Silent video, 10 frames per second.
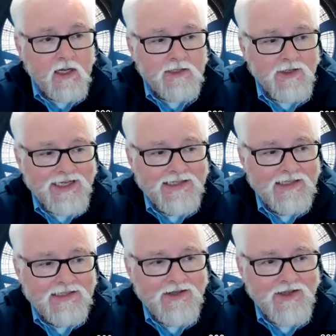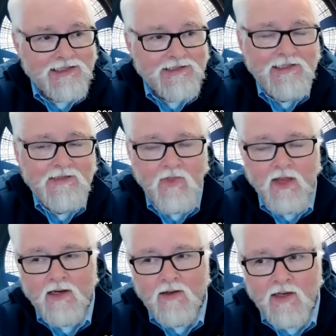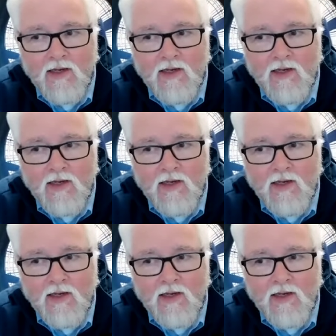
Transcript: to the extent that